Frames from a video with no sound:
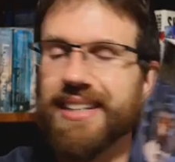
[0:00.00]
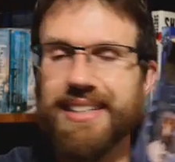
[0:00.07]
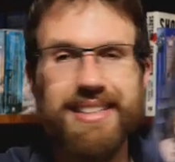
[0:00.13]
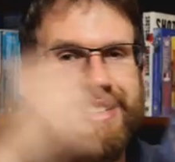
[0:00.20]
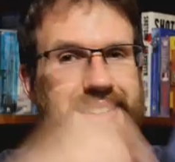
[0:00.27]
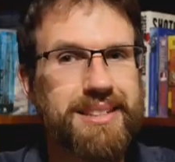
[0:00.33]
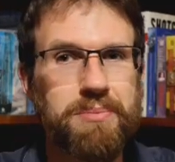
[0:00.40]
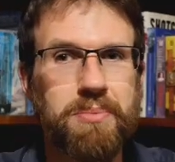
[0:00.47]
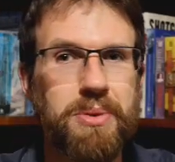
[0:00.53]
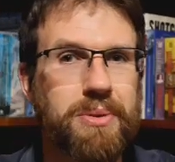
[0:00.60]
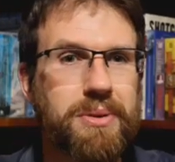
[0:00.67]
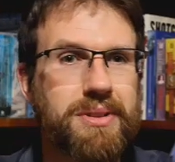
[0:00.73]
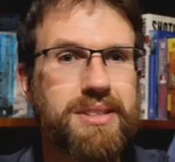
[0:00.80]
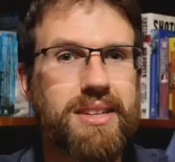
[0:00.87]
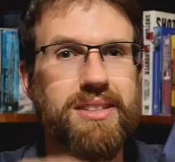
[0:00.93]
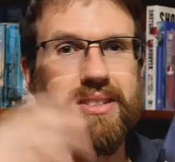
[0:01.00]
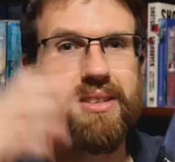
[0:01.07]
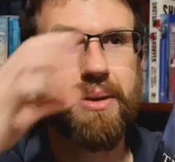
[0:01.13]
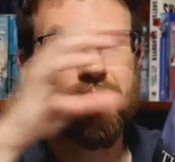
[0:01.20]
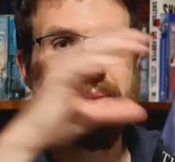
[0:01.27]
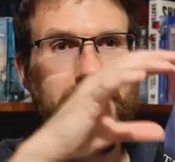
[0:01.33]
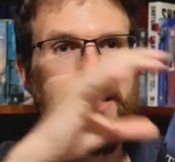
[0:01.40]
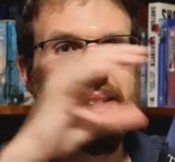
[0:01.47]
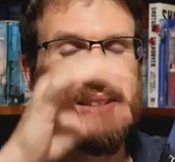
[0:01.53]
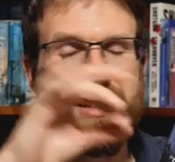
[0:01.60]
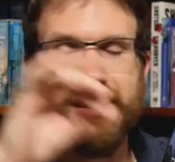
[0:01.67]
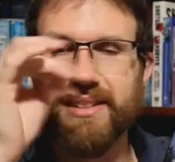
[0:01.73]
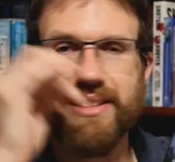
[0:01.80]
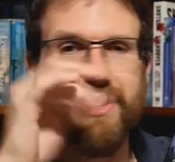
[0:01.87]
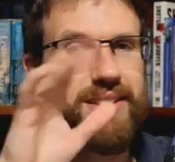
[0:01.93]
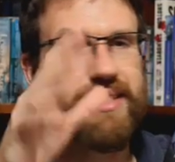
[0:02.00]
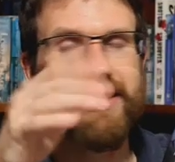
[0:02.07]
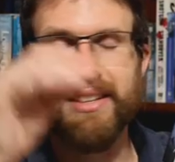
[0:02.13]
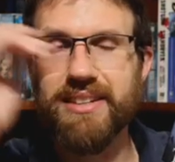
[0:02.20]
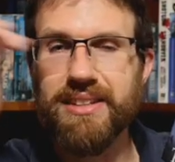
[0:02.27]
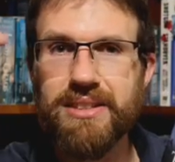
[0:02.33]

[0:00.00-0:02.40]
in these books, and so many little, like I said,